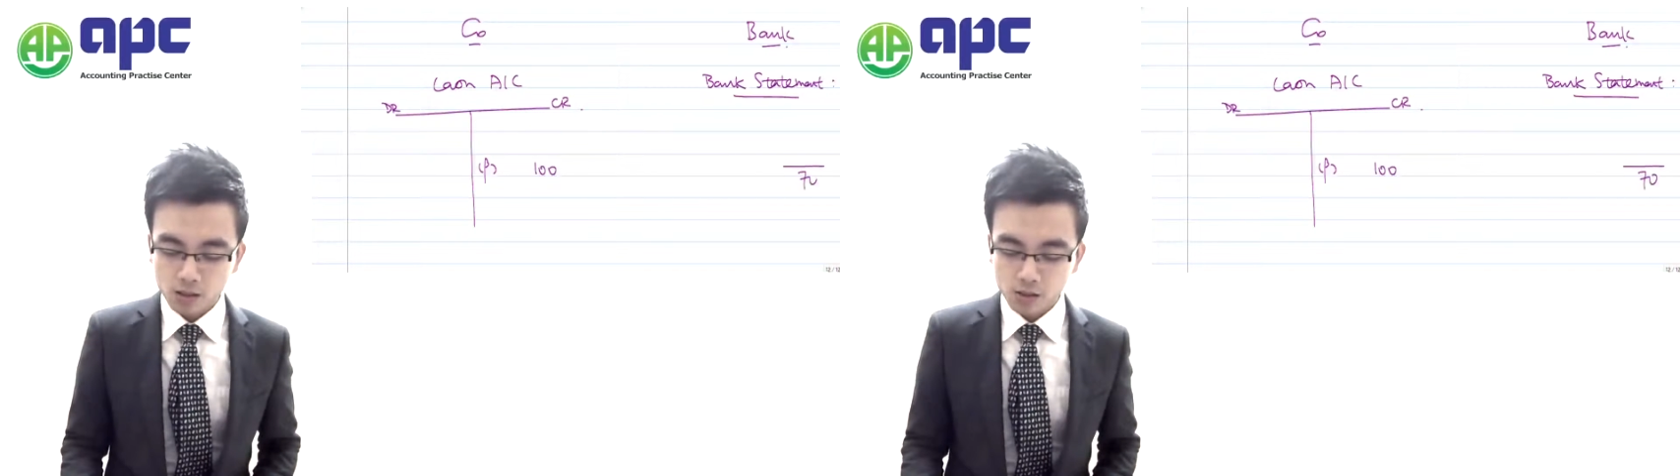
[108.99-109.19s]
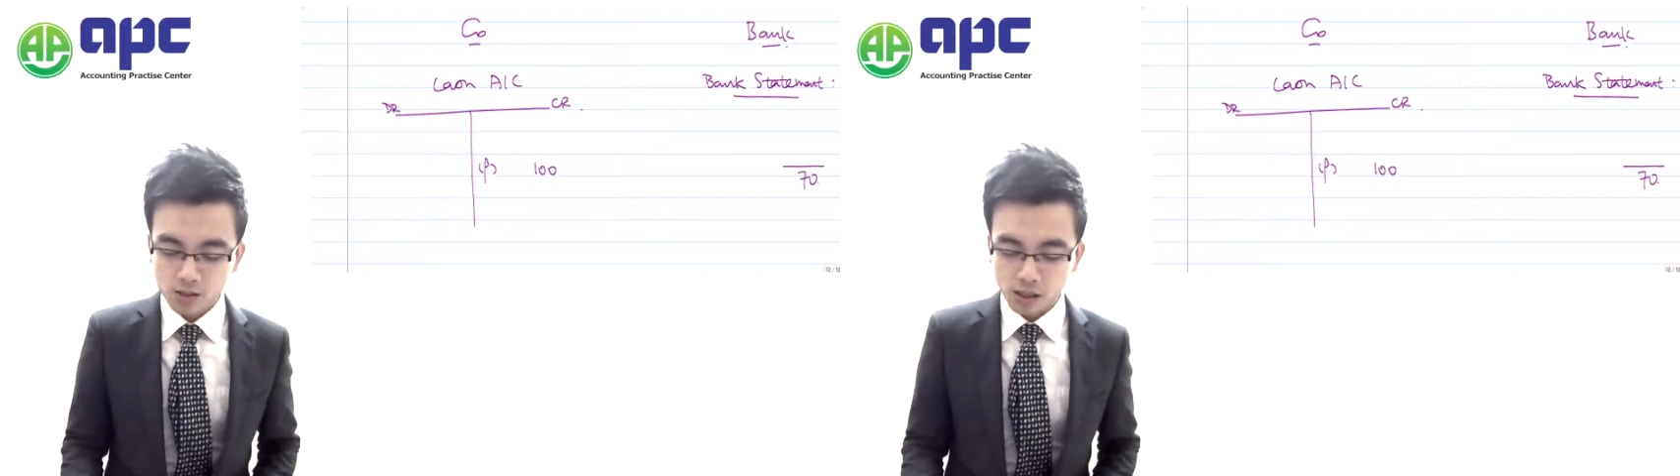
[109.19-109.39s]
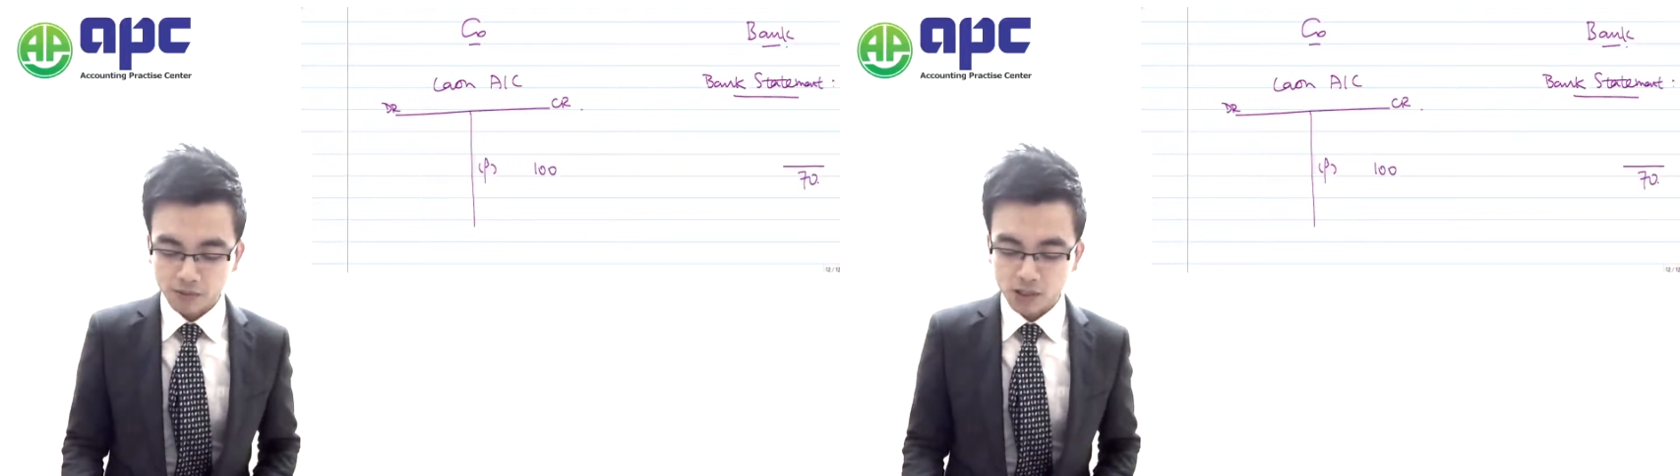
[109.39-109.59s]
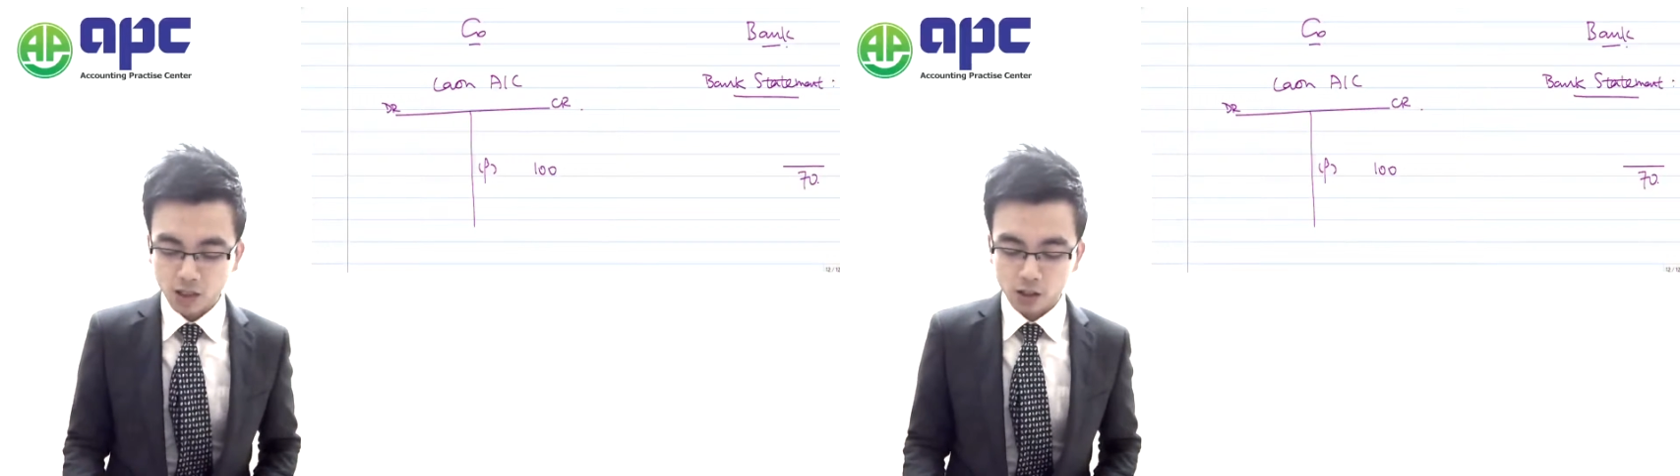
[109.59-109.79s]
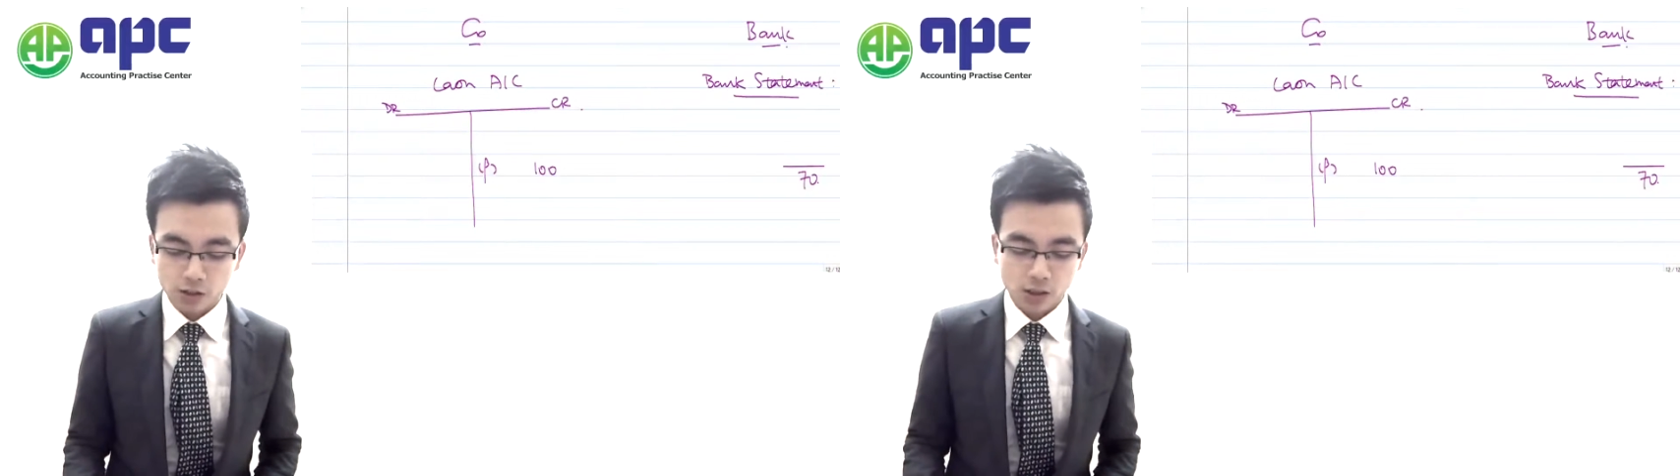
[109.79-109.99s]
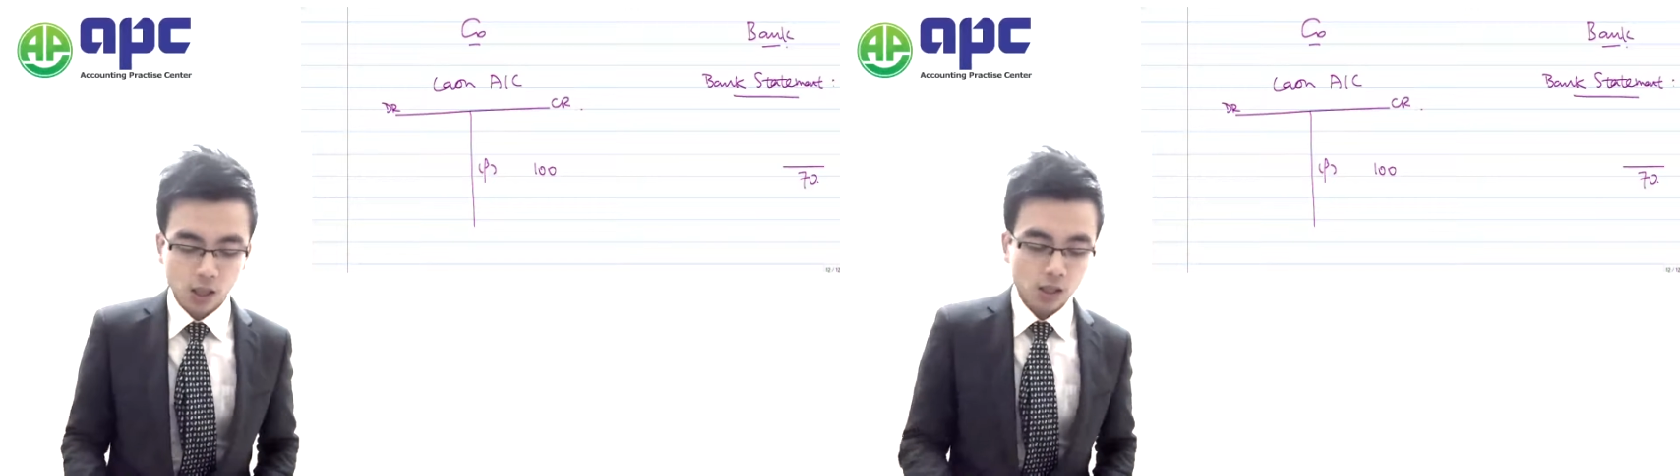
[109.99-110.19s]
$70.